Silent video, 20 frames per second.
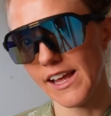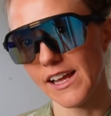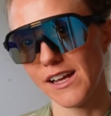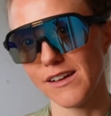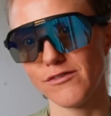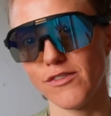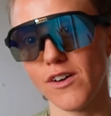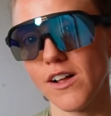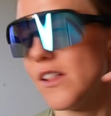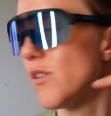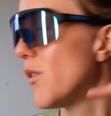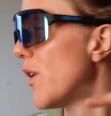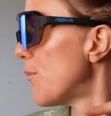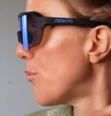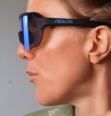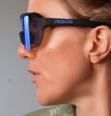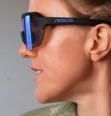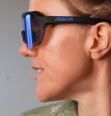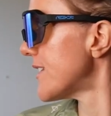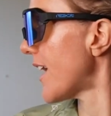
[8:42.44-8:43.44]
like a
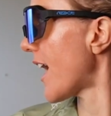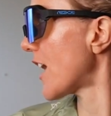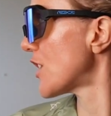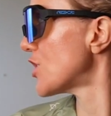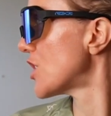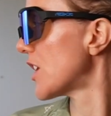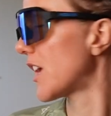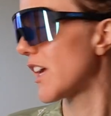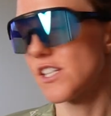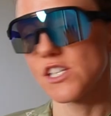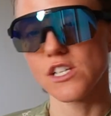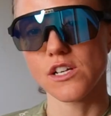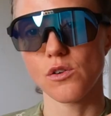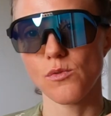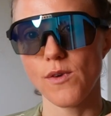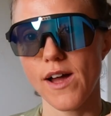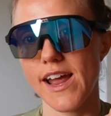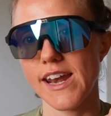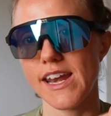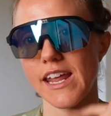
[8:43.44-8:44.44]
follow-up once I actually get to go
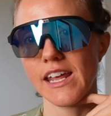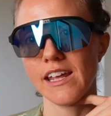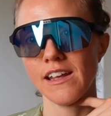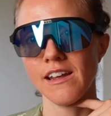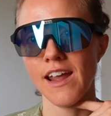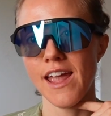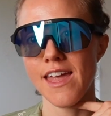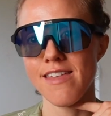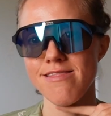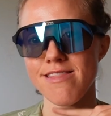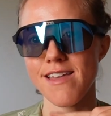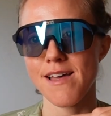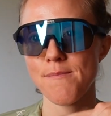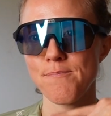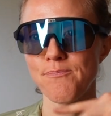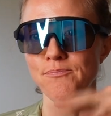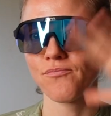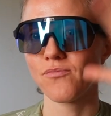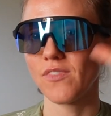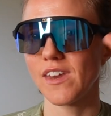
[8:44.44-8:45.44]
riding in
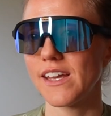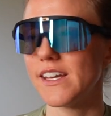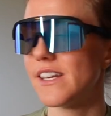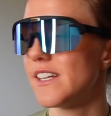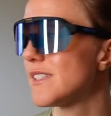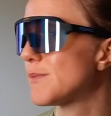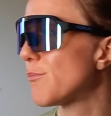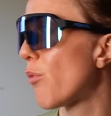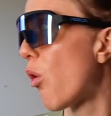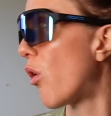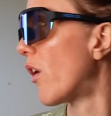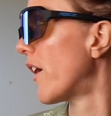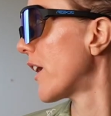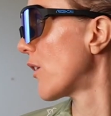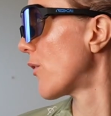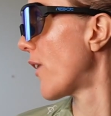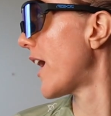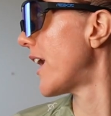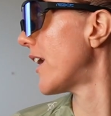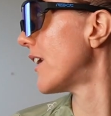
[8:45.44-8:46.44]
them. It is
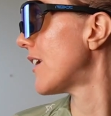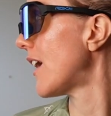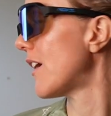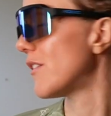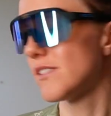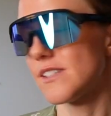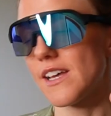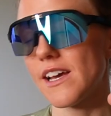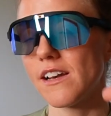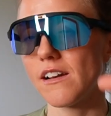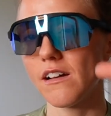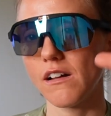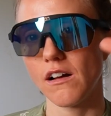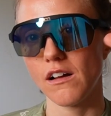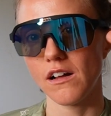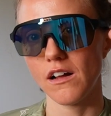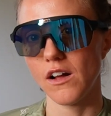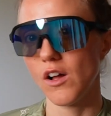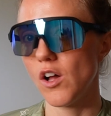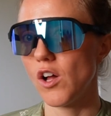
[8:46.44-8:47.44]
pouring rain outside
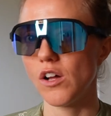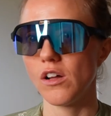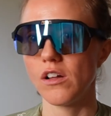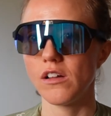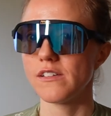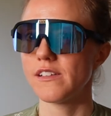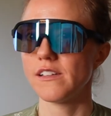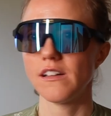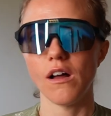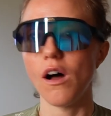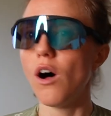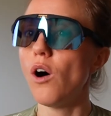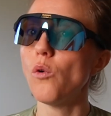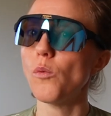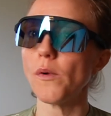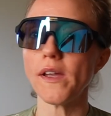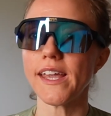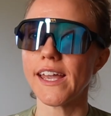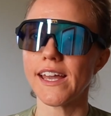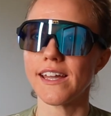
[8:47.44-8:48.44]
all, all
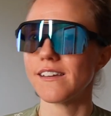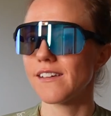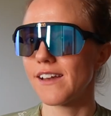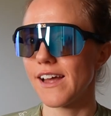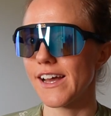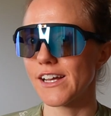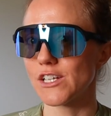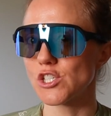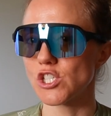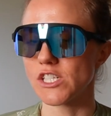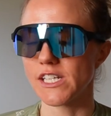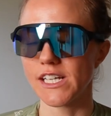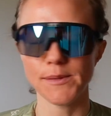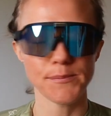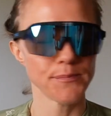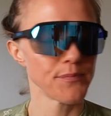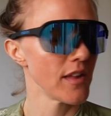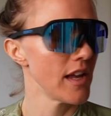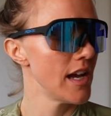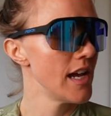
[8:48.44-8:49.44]
weekend
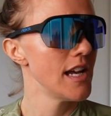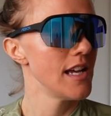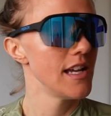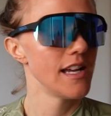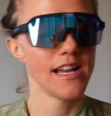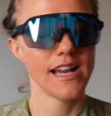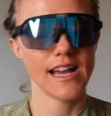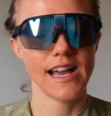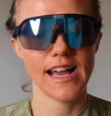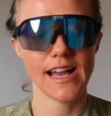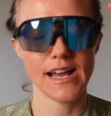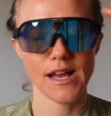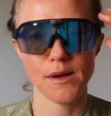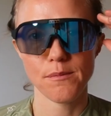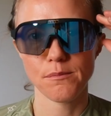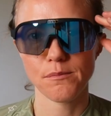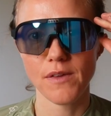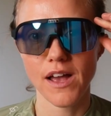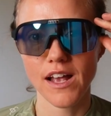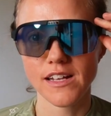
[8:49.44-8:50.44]
actually.
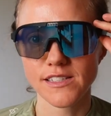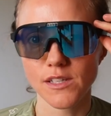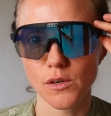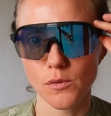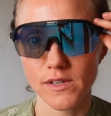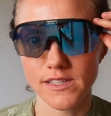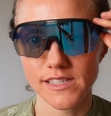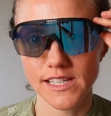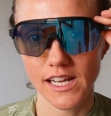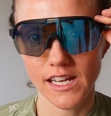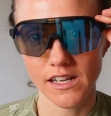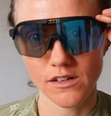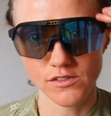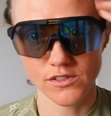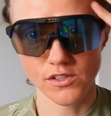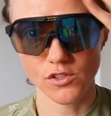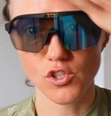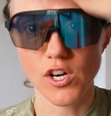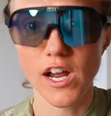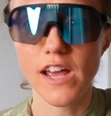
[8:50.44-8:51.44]
Um, and so once I can
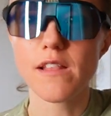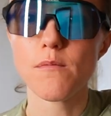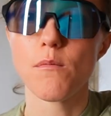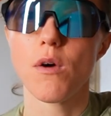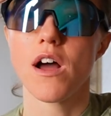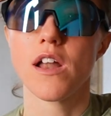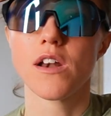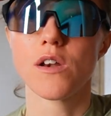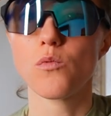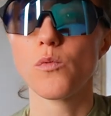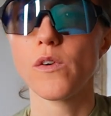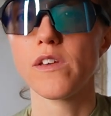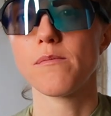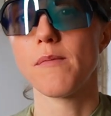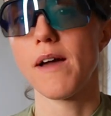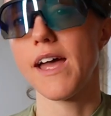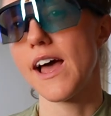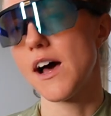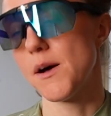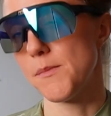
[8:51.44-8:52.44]
also try them on with
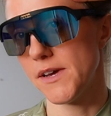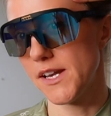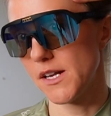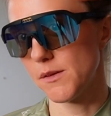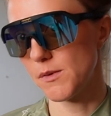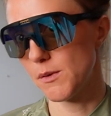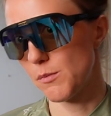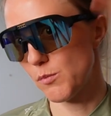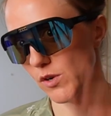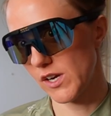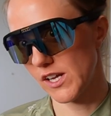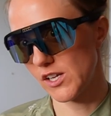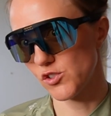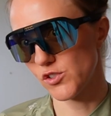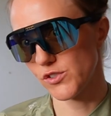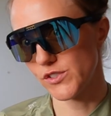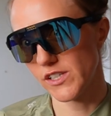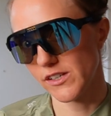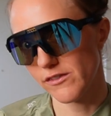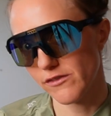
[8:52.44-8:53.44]
my helmet, I'll be pretty
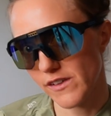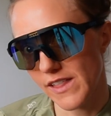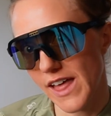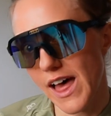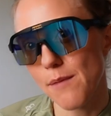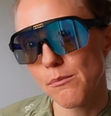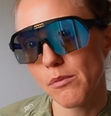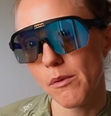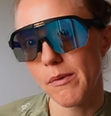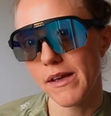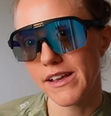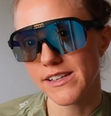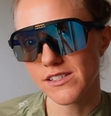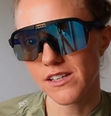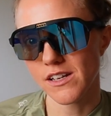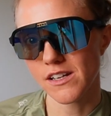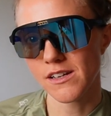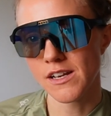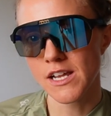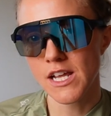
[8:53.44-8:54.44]
interested for that. But based
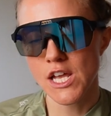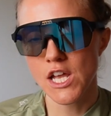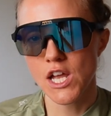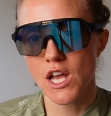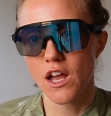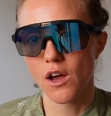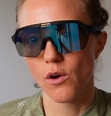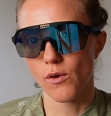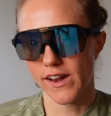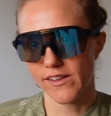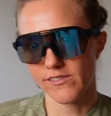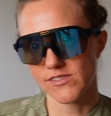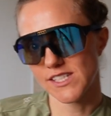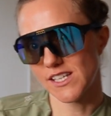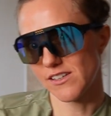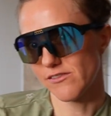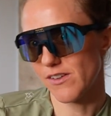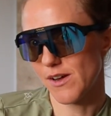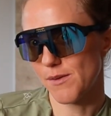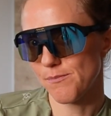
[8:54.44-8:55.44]
on what I've
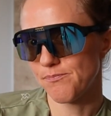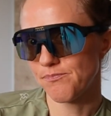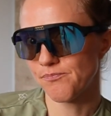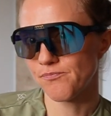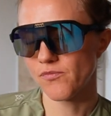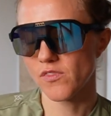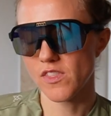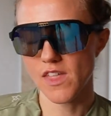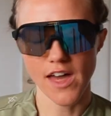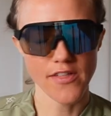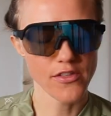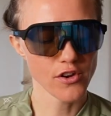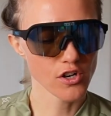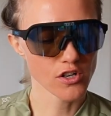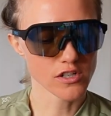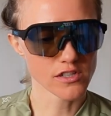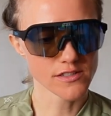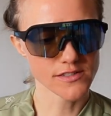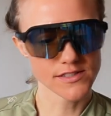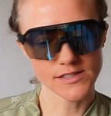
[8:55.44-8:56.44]
seen from the other
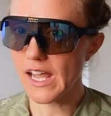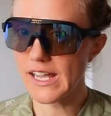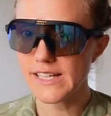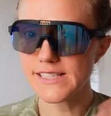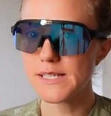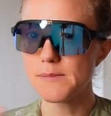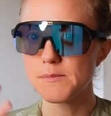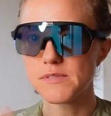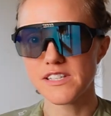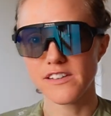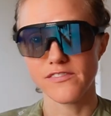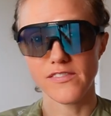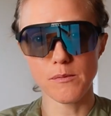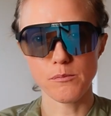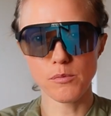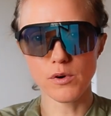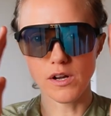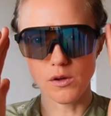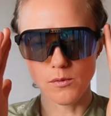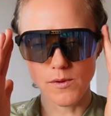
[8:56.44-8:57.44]
girls, it seems to
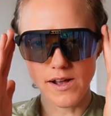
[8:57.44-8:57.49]
fit pretty